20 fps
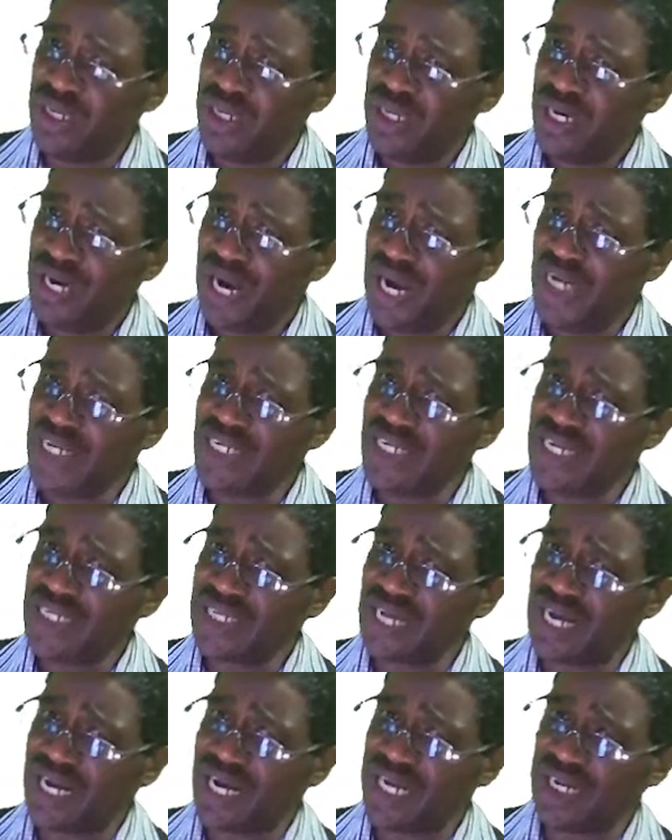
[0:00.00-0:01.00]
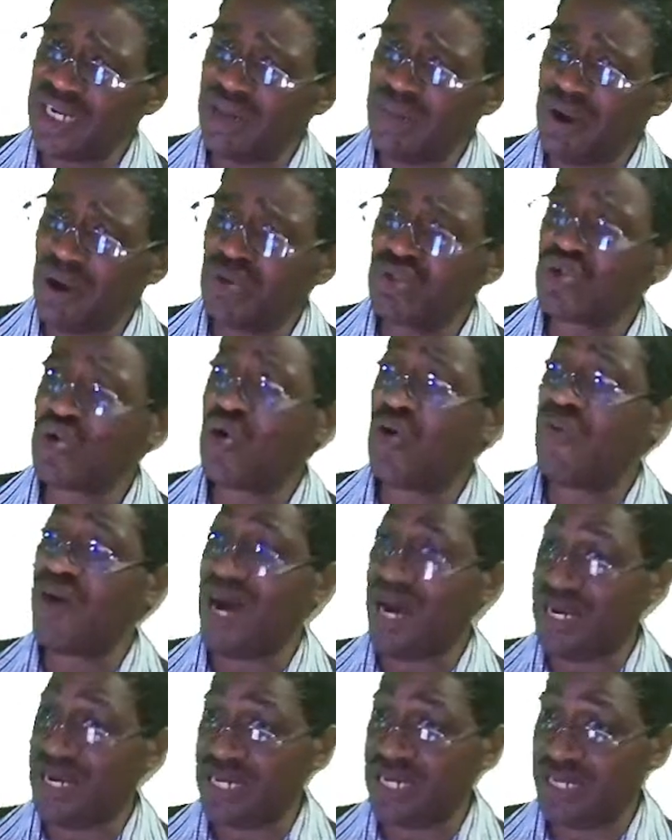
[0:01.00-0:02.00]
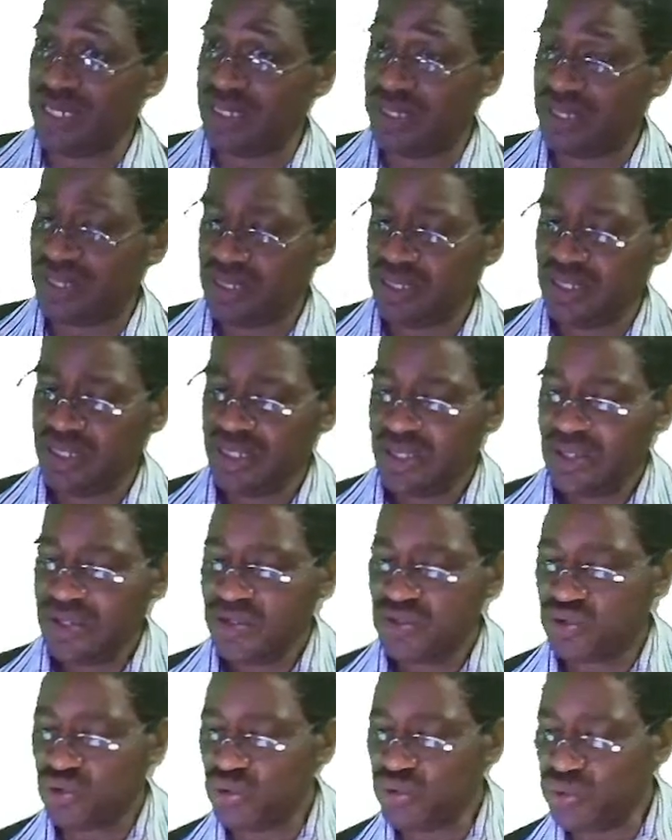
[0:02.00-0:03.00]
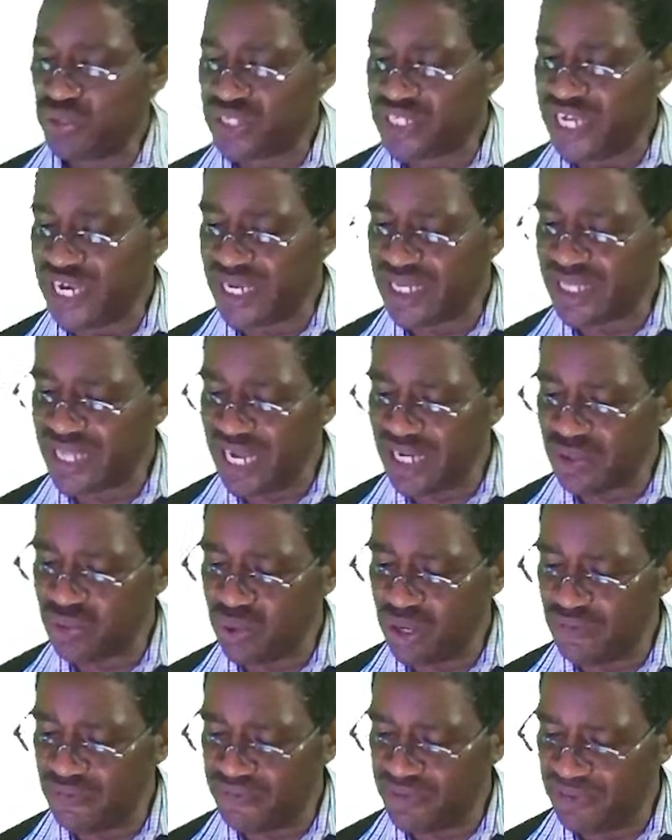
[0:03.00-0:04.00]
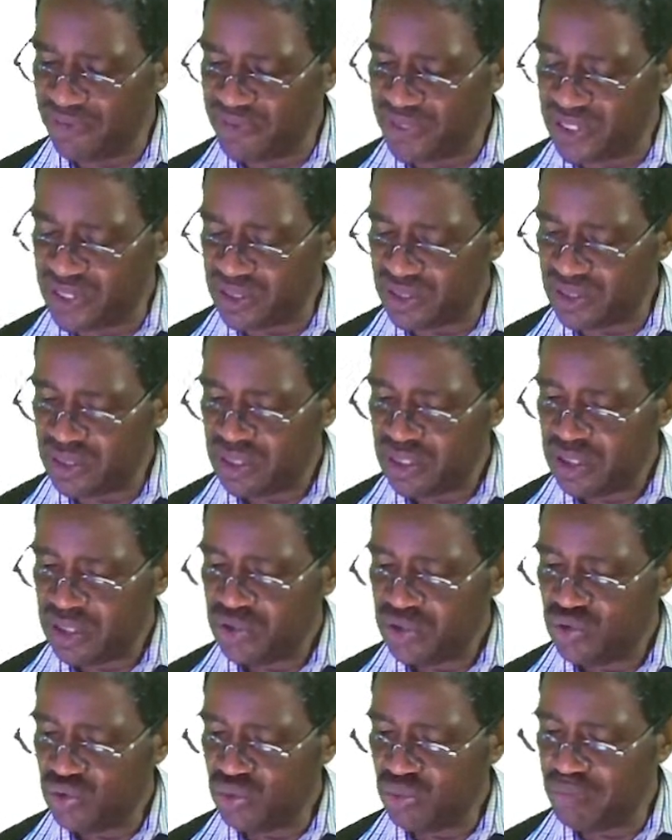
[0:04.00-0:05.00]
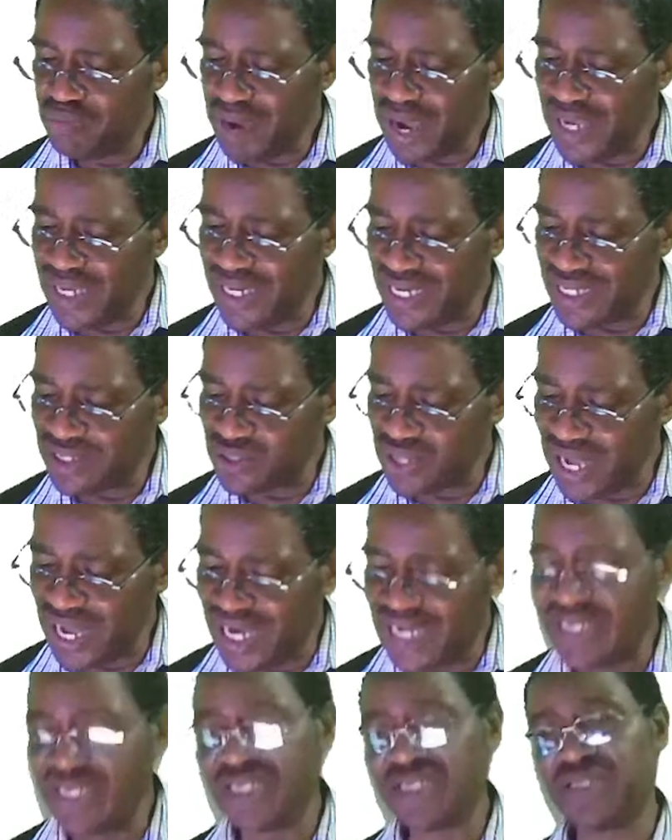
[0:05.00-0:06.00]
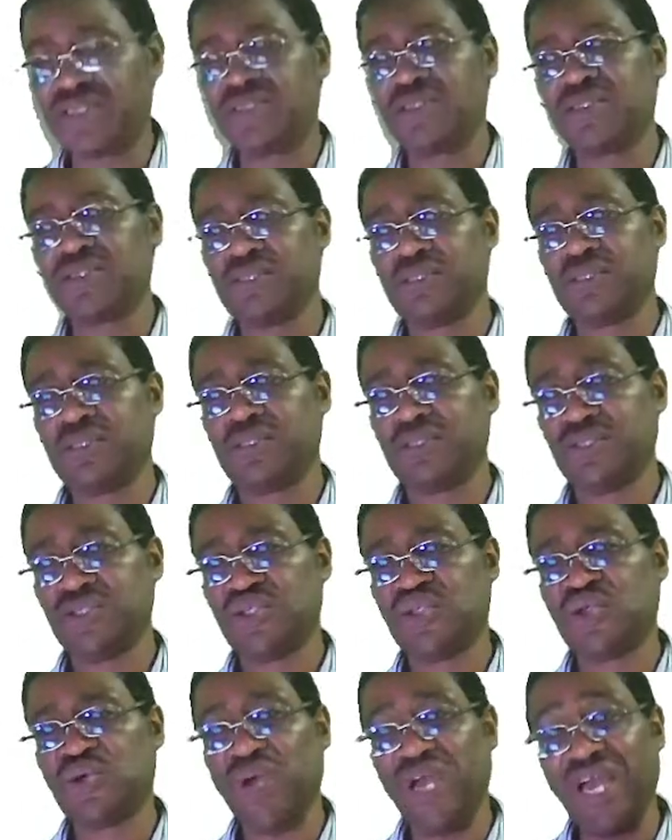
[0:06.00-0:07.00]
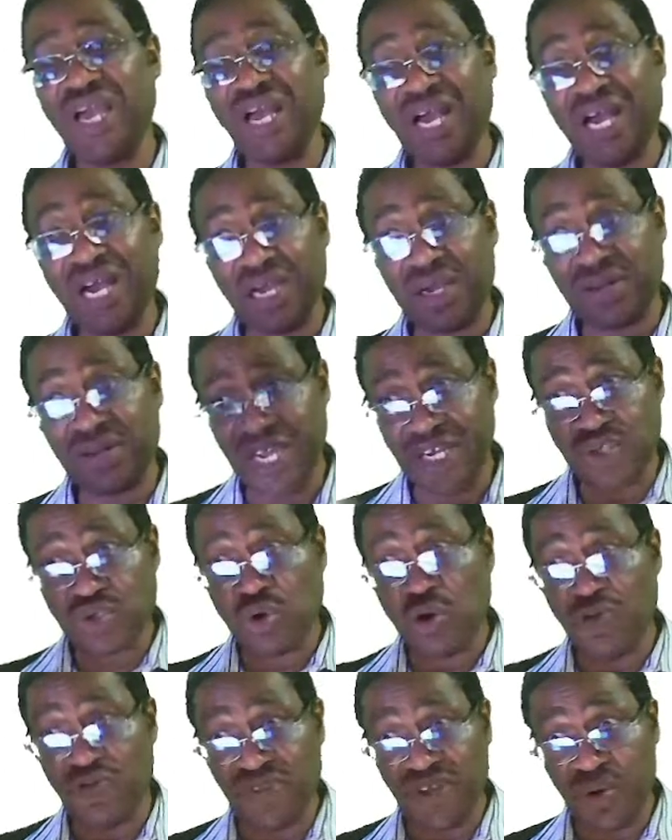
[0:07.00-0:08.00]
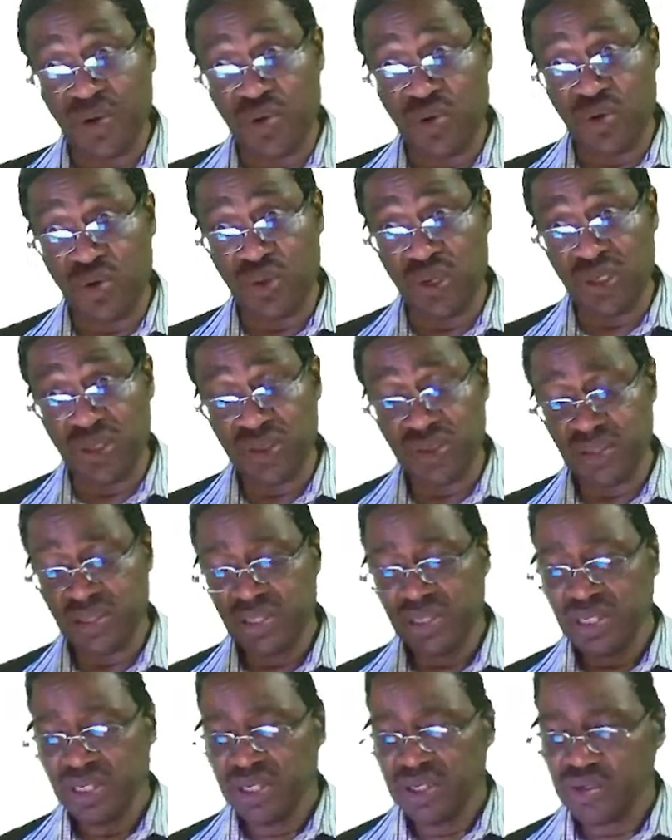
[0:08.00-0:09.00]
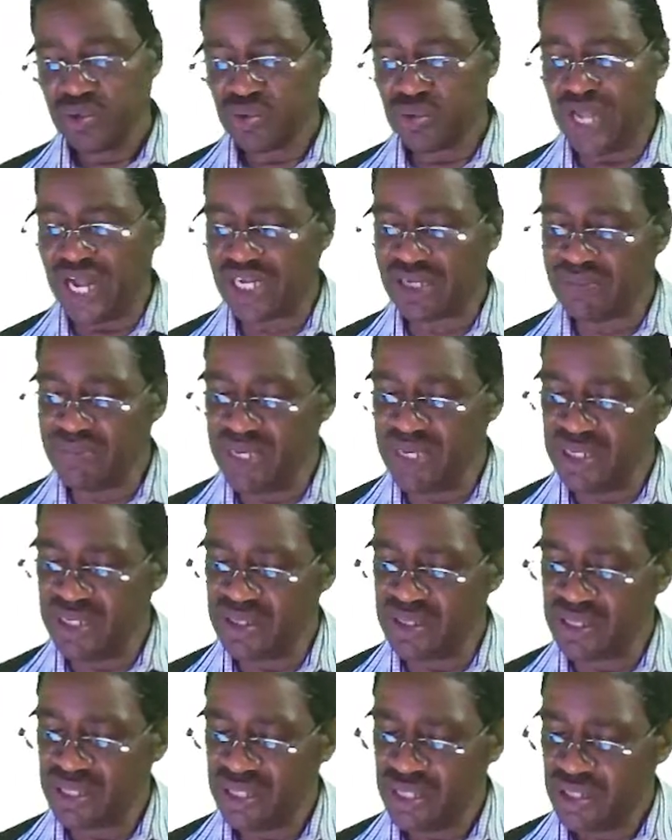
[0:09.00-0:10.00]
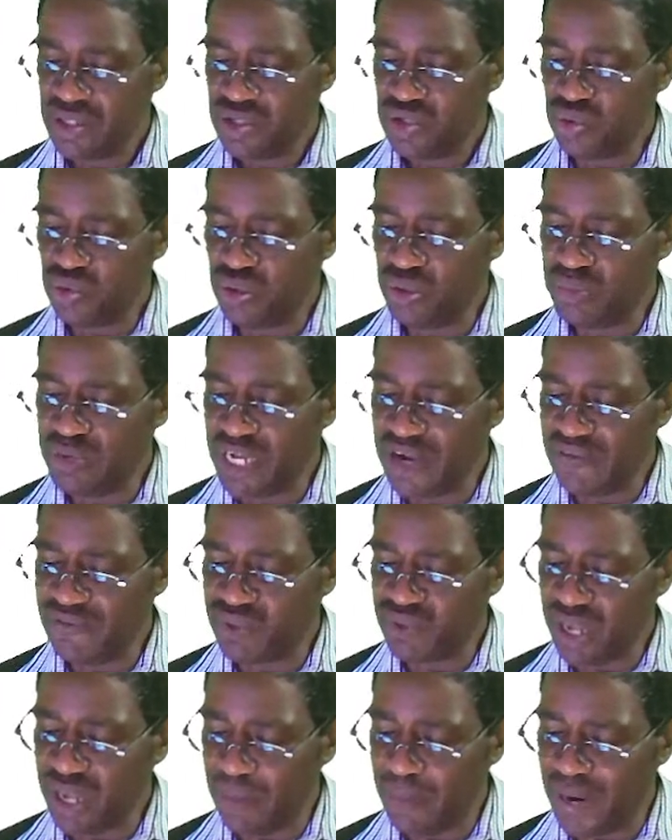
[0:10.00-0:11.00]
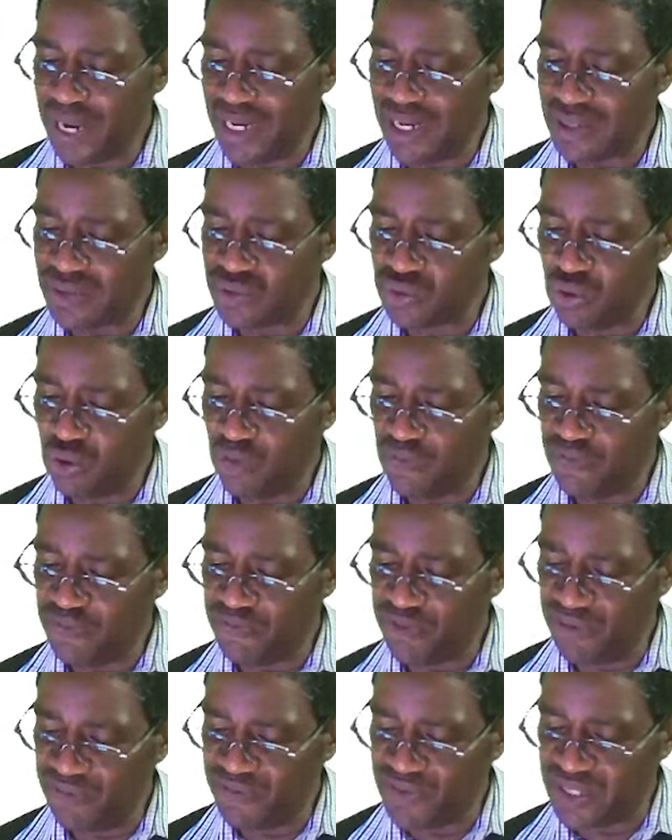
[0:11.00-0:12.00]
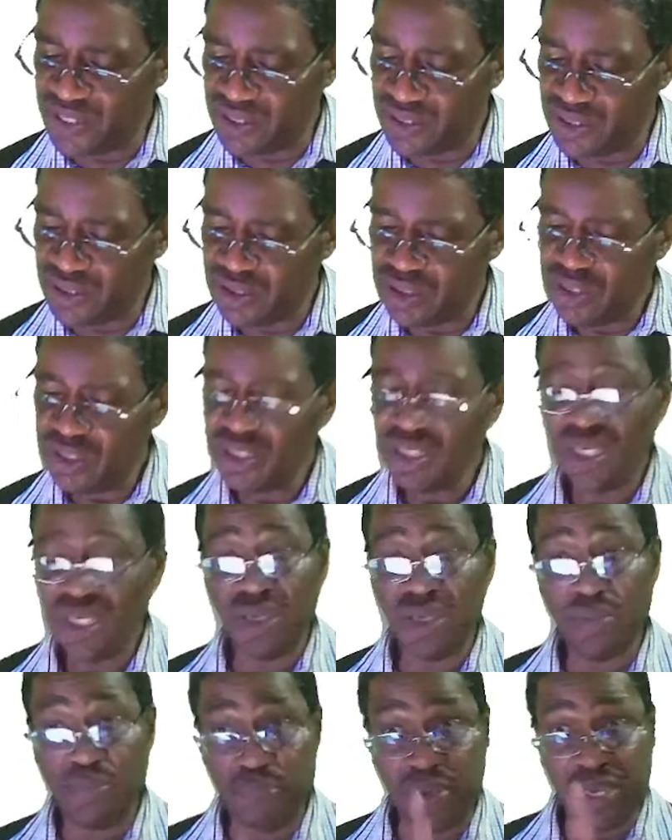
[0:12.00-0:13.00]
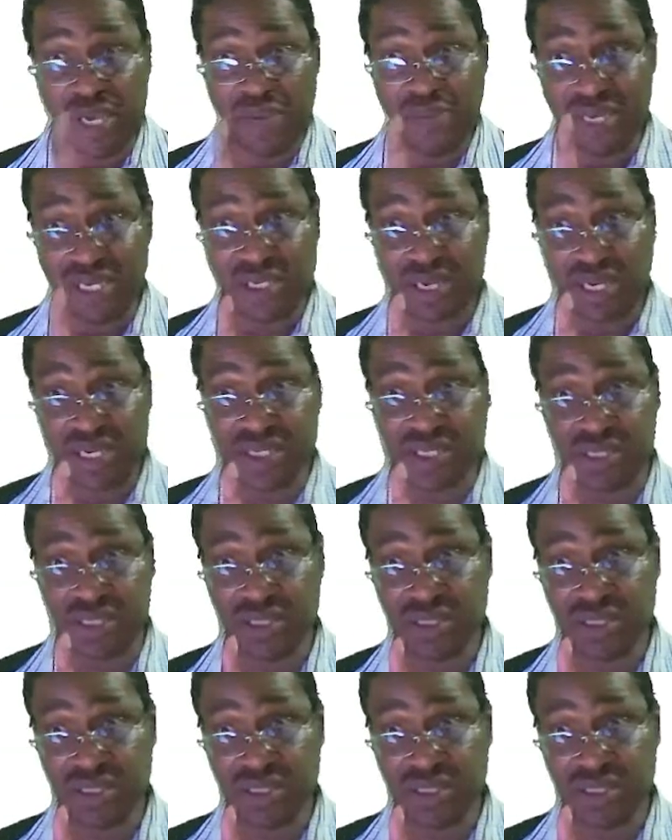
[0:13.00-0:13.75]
and it has a carrying amount of 100. So you take that 150, you minus 100 to write off the goodwill. That means you will be left with a balance of 50 impairment. Listen,